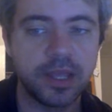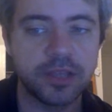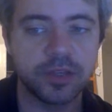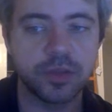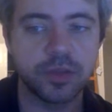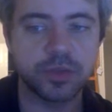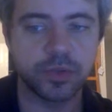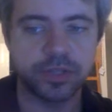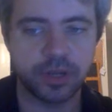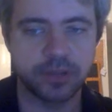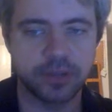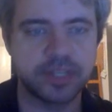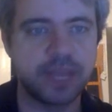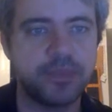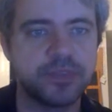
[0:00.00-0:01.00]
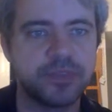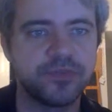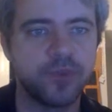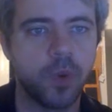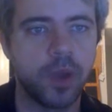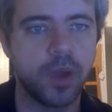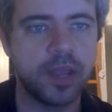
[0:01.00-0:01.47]
So its return type is
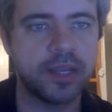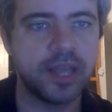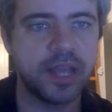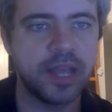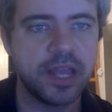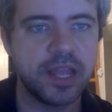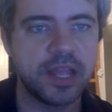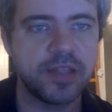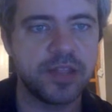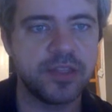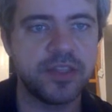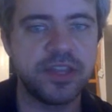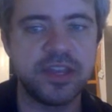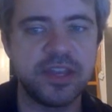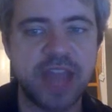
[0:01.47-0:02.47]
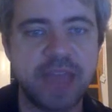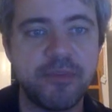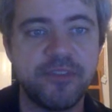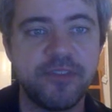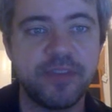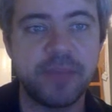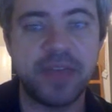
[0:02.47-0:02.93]
void. The name
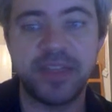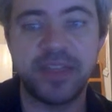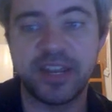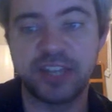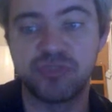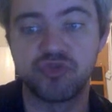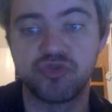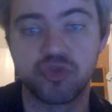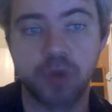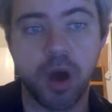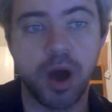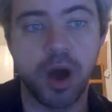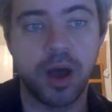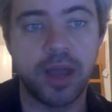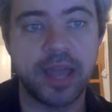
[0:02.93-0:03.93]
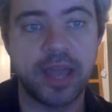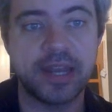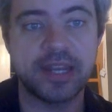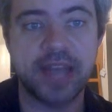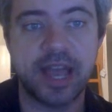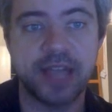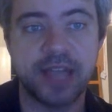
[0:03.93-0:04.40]
of the method is draw, and
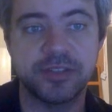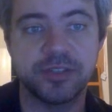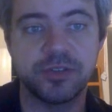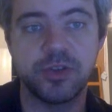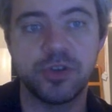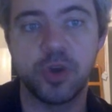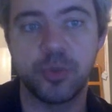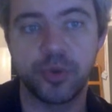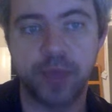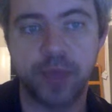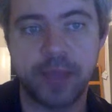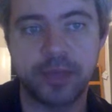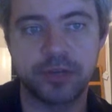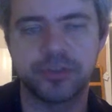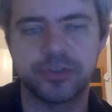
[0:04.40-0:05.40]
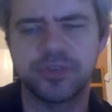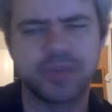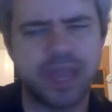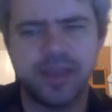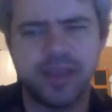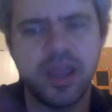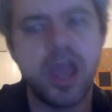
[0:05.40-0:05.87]
it has no parameters.
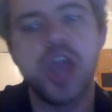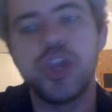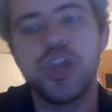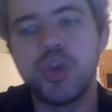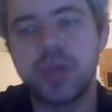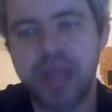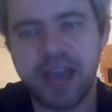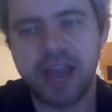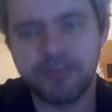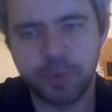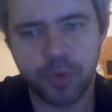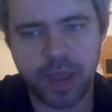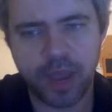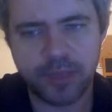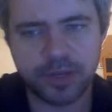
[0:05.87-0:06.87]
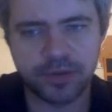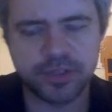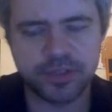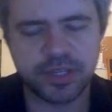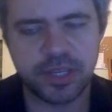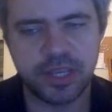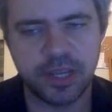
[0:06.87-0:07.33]
Okay, you can have
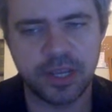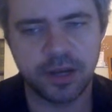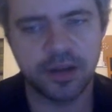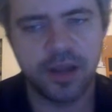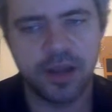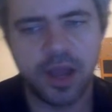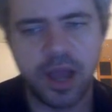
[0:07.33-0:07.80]
parameters here.